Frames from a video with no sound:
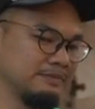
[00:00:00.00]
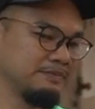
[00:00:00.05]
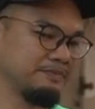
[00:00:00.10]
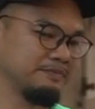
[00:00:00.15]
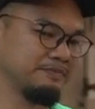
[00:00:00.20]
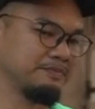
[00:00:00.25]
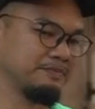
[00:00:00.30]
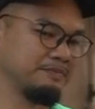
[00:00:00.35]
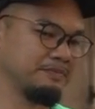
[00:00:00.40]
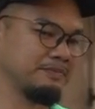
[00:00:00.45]

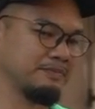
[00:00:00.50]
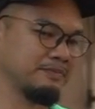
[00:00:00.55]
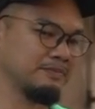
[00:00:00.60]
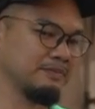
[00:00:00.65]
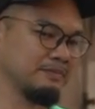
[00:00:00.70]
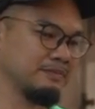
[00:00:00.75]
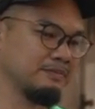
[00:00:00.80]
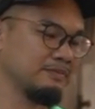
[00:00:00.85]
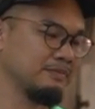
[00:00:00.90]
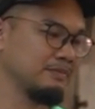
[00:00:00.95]

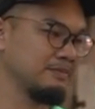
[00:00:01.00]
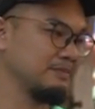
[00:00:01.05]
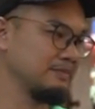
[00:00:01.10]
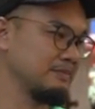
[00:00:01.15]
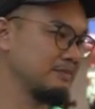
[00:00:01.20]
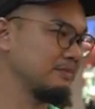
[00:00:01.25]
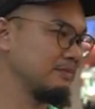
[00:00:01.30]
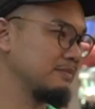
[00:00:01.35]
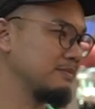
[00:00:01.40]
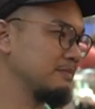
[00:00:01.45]

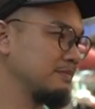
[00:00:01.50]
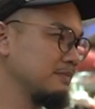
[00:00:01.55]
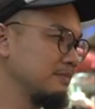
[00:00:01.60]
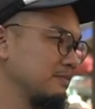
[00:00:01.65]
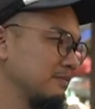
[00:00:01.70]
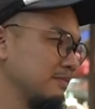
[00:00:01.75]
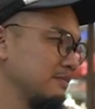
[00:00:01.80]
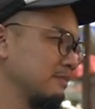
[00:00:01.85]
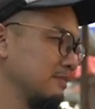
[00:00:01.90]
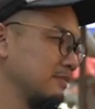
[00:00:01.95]

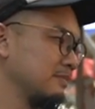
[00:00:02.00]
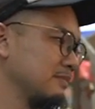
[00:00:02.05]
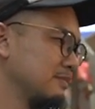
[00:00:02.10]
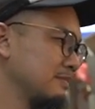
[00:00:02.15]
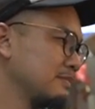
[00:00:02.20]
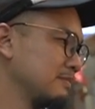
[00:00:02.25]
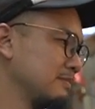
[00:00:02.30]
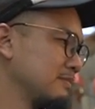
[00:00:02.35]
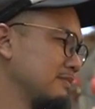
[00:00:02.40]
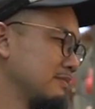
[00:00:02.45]

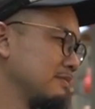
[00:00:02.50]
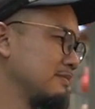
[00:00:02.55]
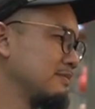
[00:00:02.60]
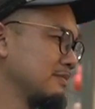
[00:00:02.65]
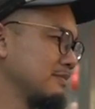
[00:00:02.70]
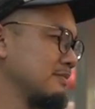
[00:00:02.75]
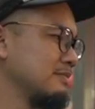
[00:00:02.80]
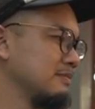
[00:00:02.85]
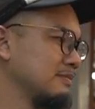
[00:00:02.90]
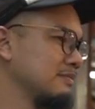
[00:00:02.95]

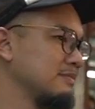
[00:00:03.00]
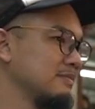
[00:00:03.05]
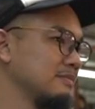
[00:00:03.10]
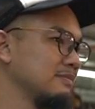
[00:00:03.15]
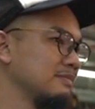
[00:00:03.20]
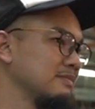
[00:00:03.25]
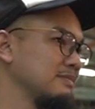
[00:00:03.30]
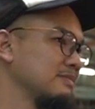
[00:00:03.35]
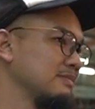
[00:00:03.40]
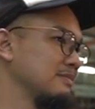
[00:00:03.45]

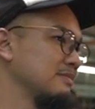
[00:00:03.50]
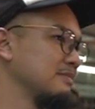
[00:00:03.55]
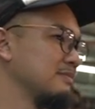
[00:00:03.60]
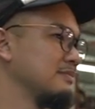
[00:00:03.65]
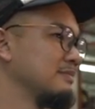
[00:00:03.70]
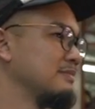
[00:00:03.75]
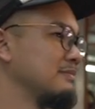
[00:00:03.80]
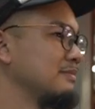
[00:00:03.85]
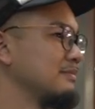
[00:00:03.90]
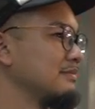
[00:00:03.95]

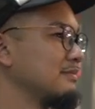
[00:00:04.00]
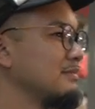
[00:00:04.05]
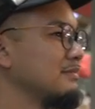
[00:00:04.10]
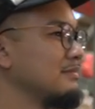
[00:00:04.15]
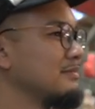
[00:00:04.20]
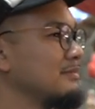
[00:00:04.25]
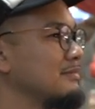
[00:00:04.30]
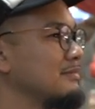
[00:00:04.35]
[no speech]